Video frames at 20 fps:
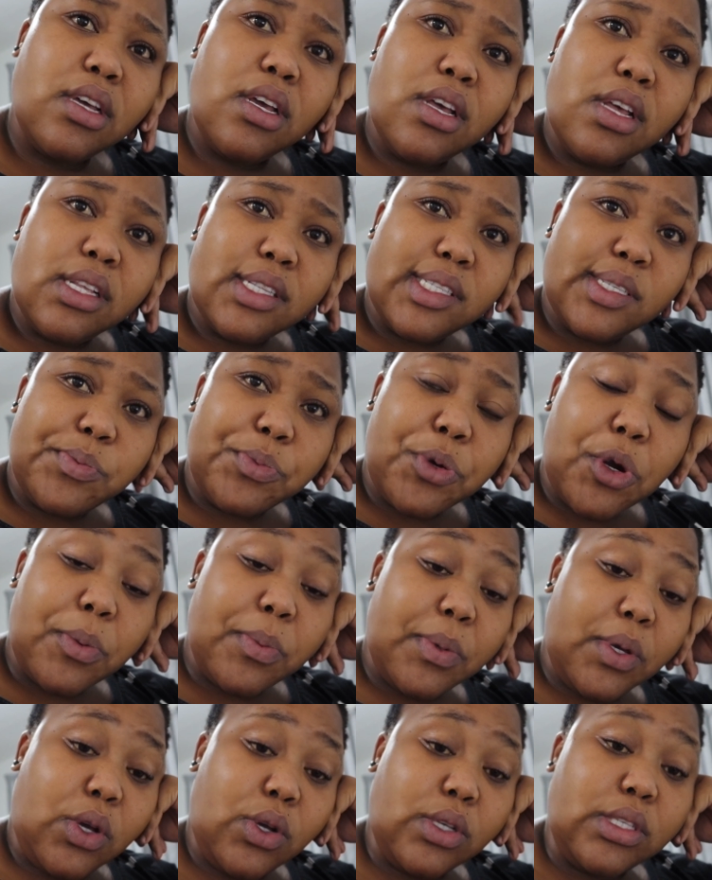it's
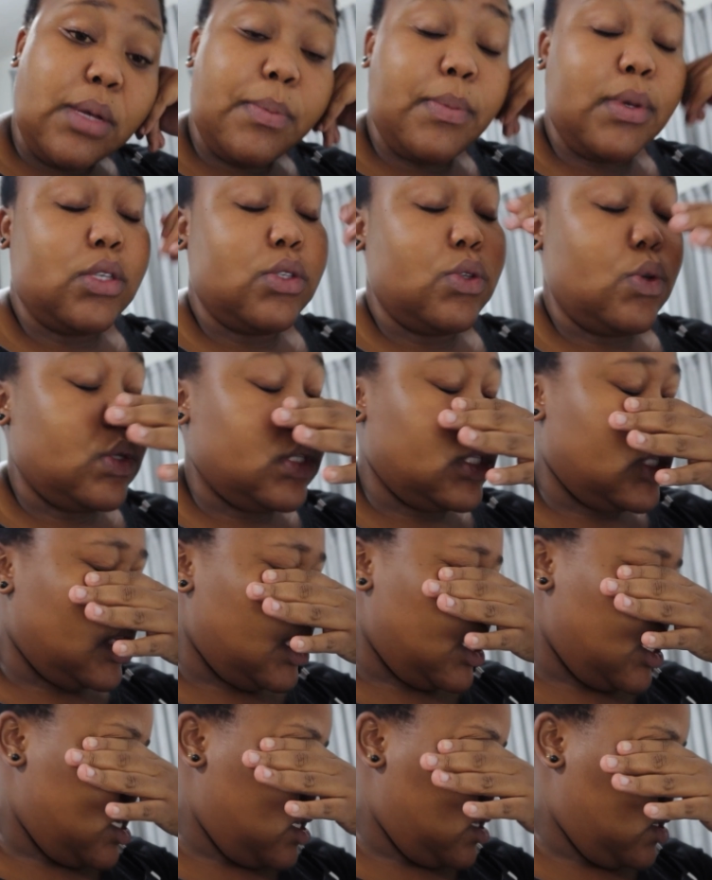probably because I'm
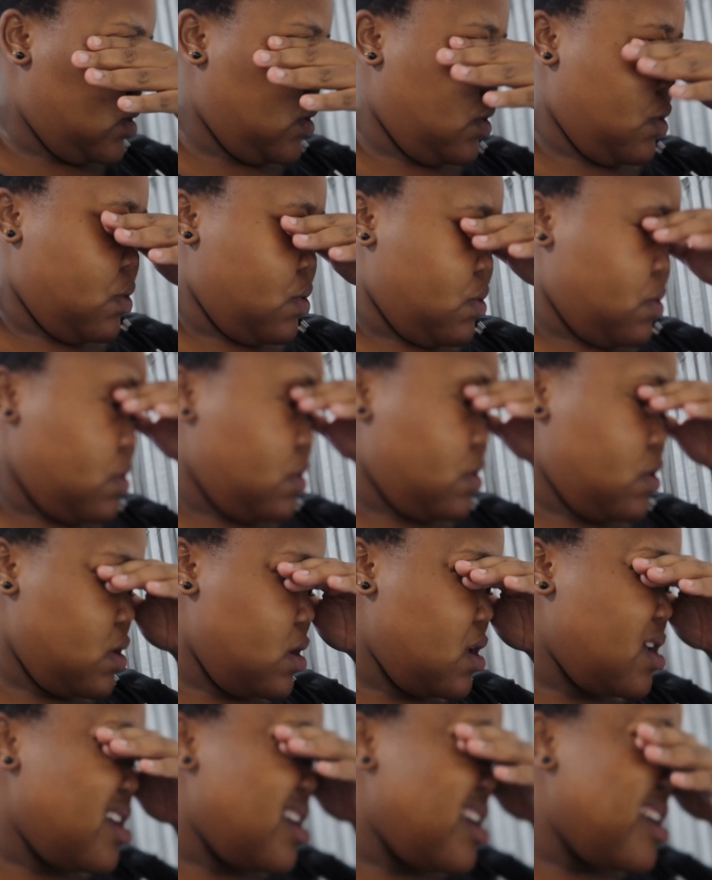exhausted. So
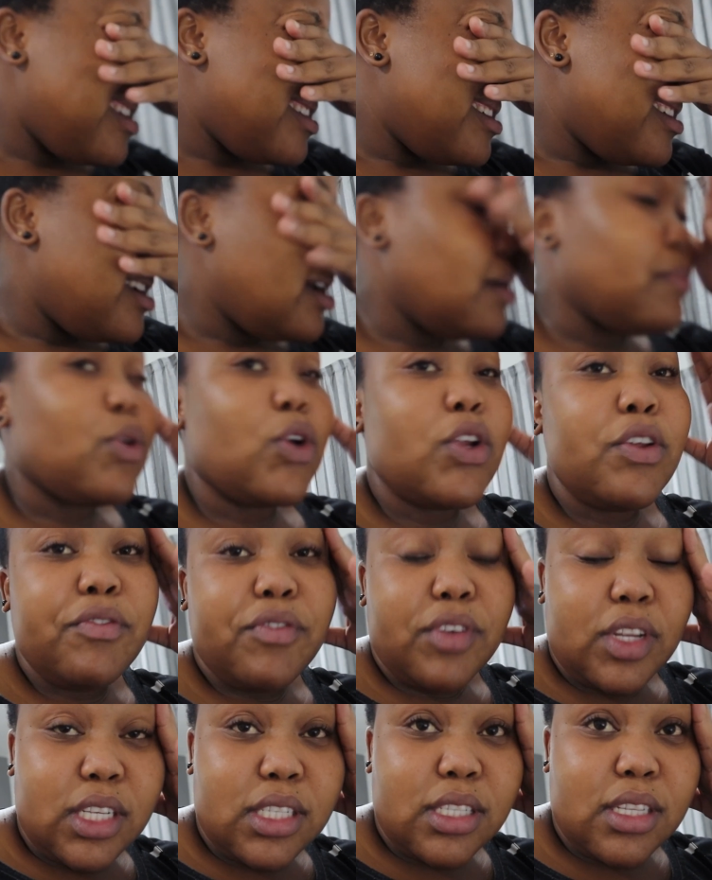I'm gonna
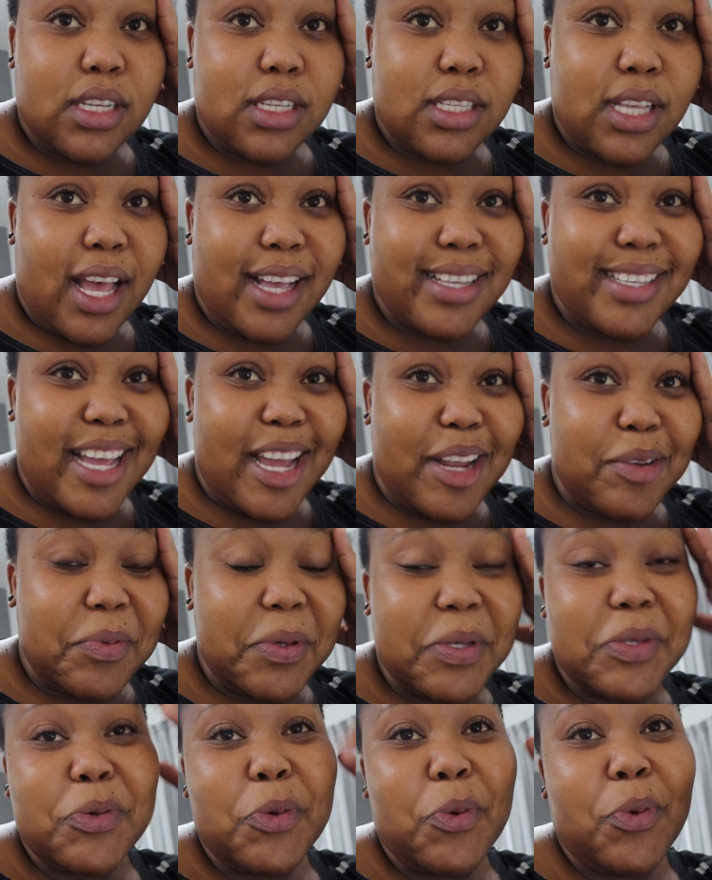finish the
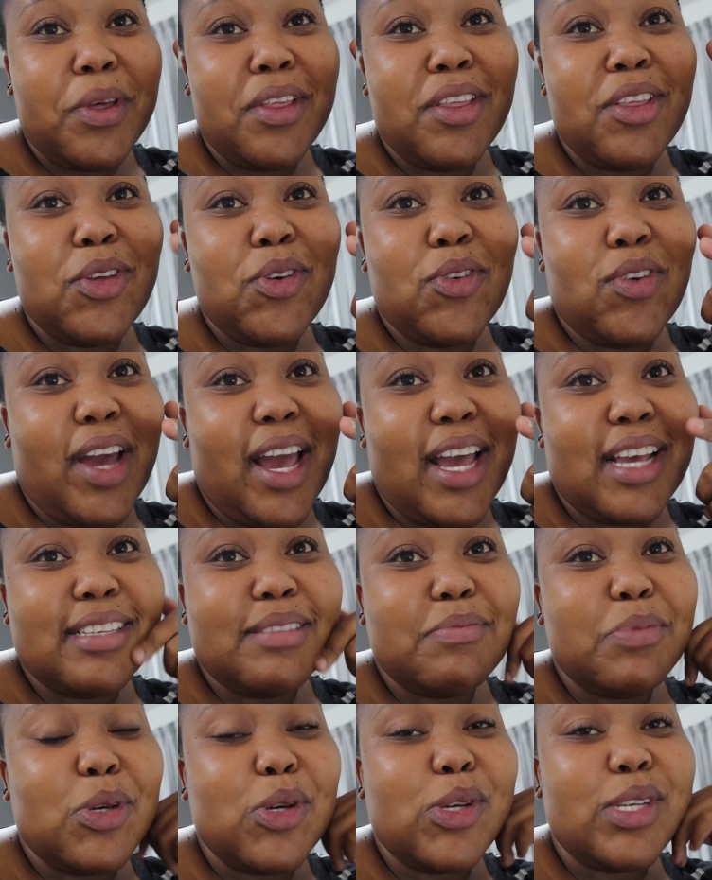assignment with you guys,
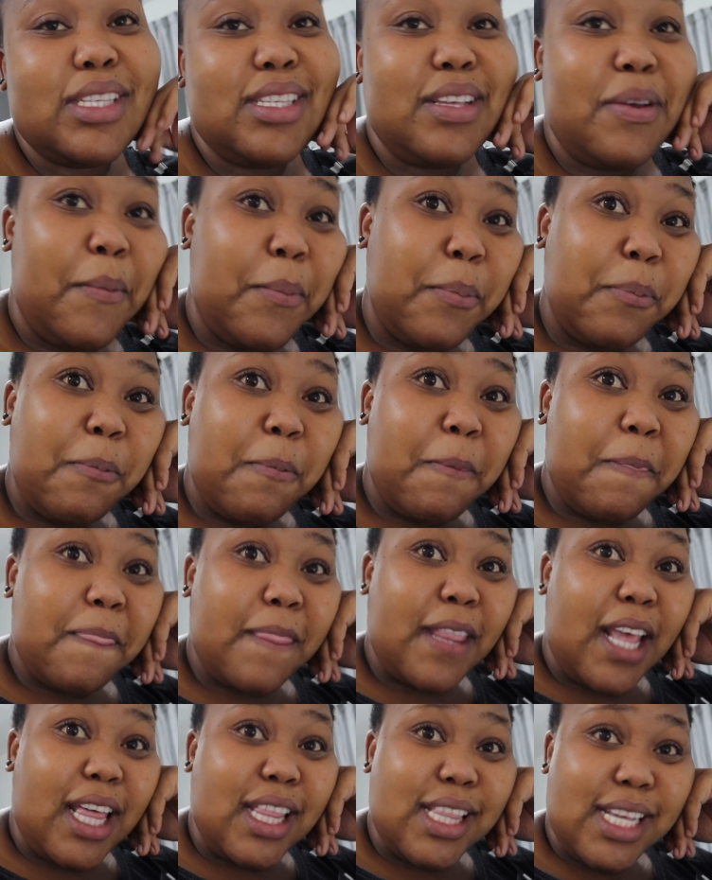because
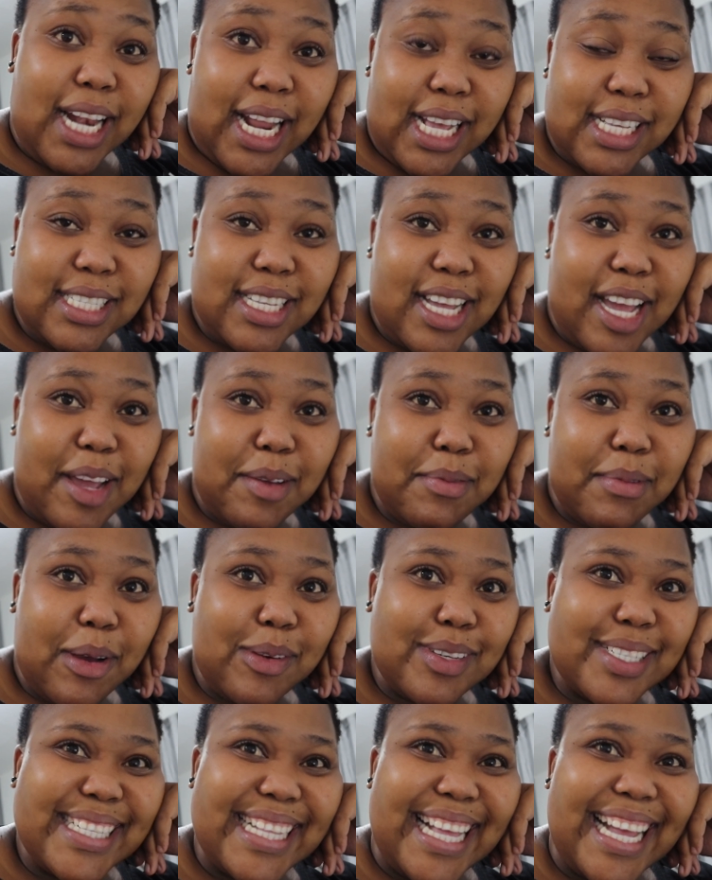the last time I
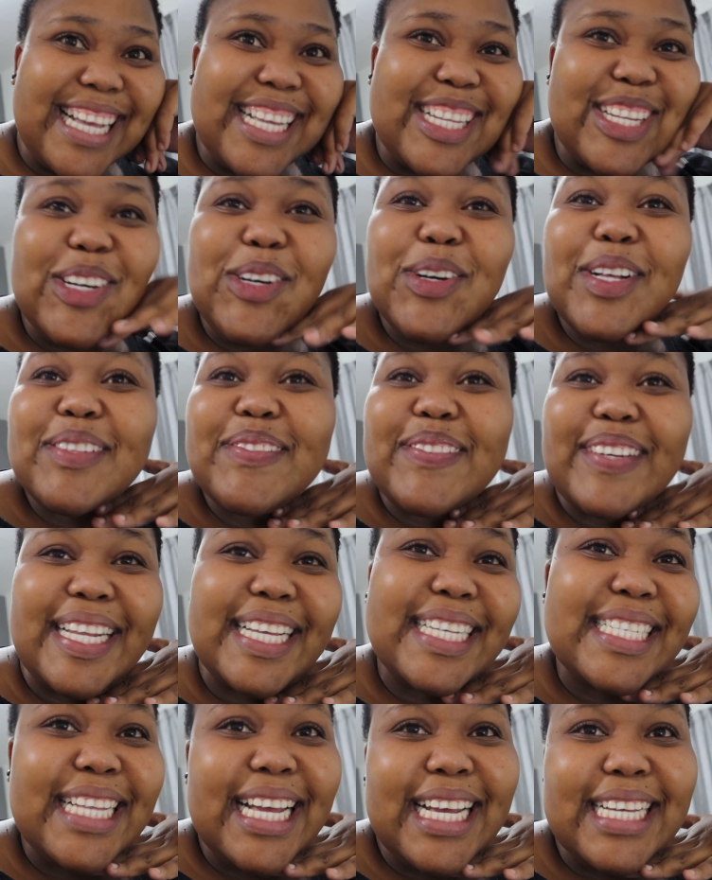was like, no,
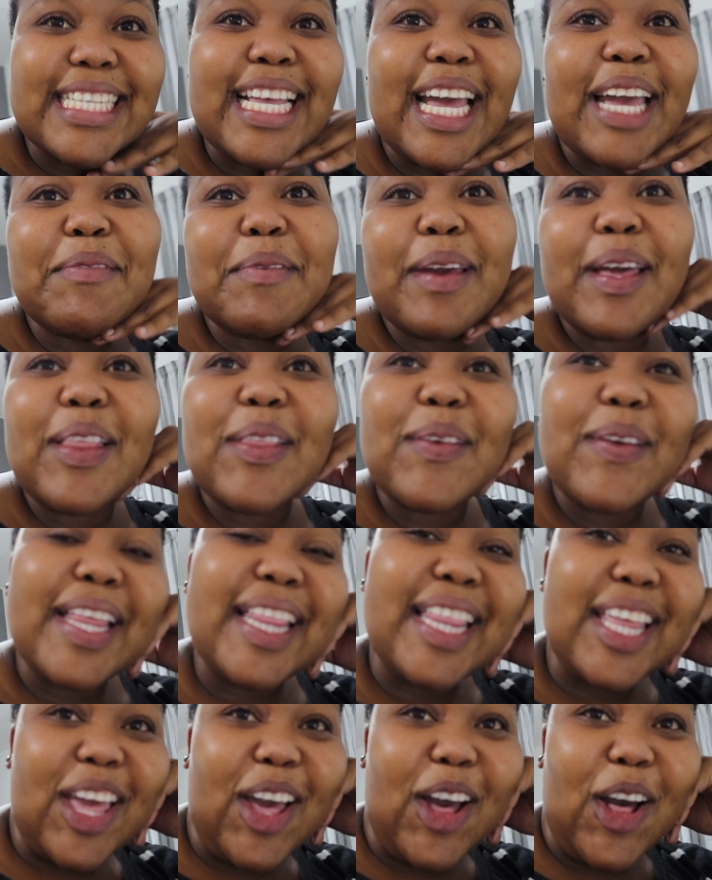finish the assignment
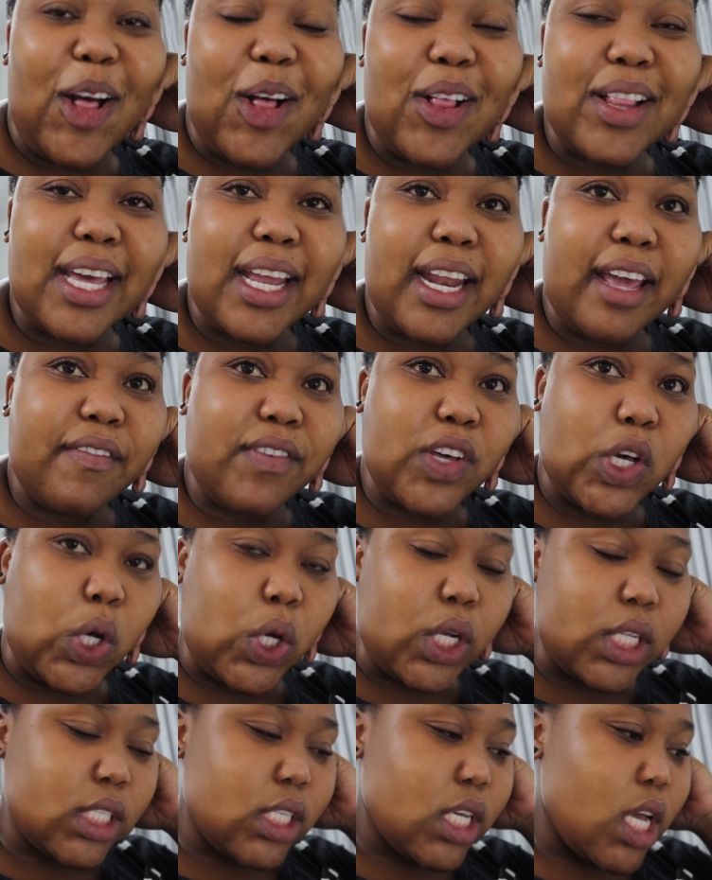with you, and I
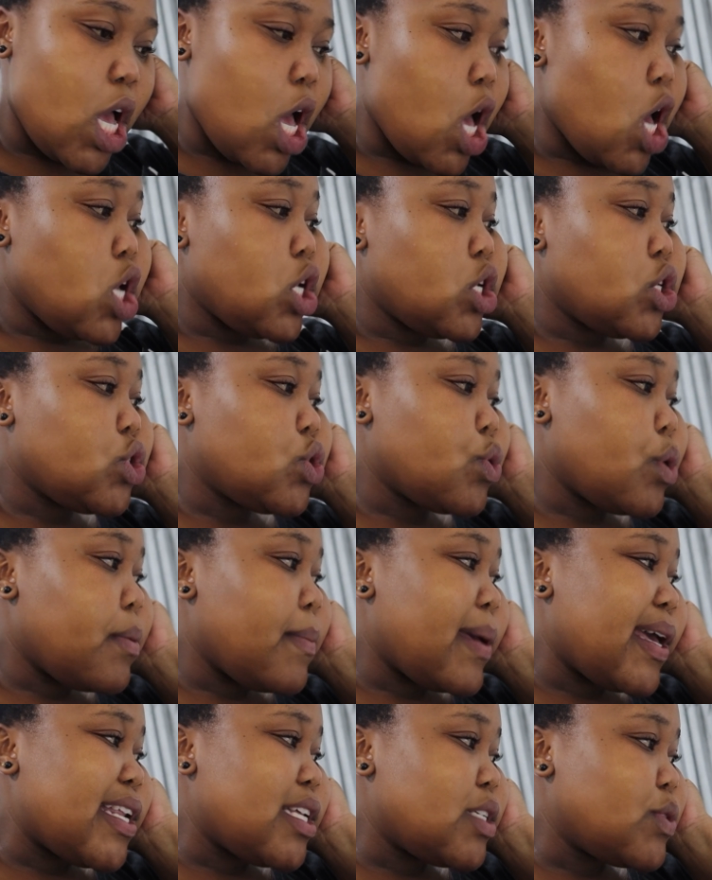forgot. So we
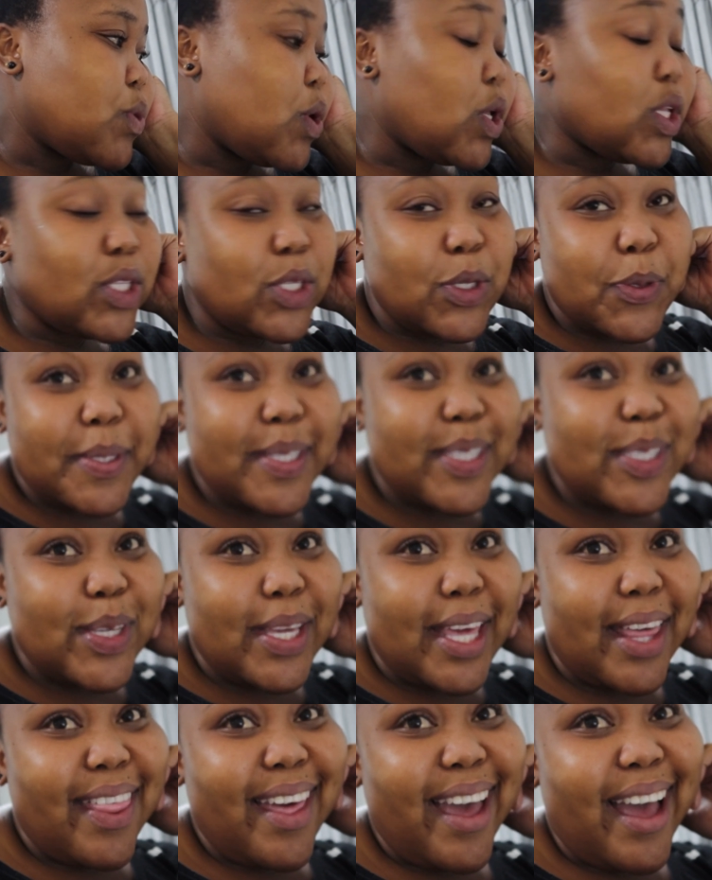might as well do it
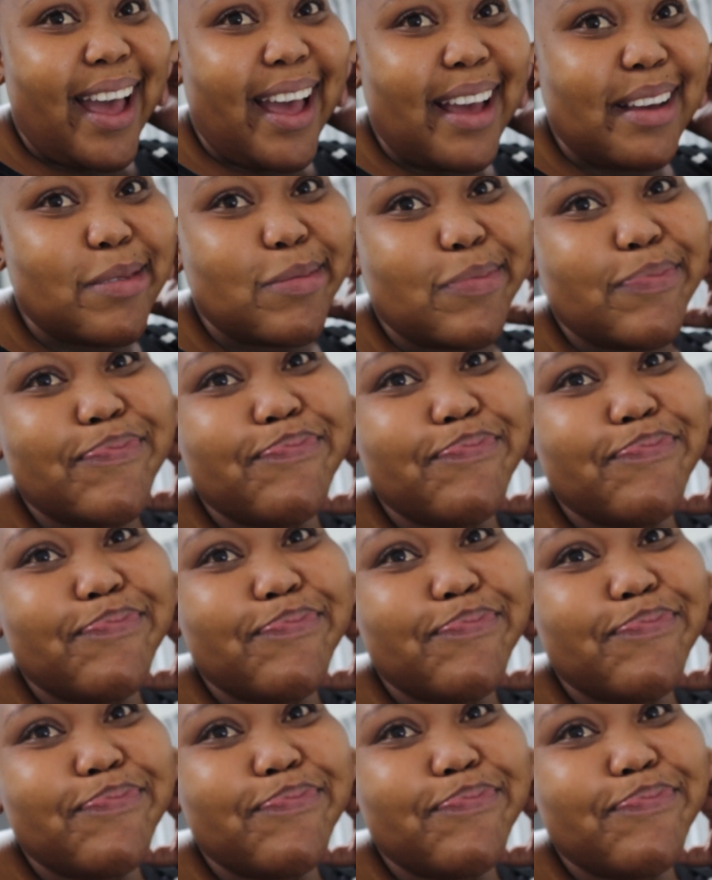together.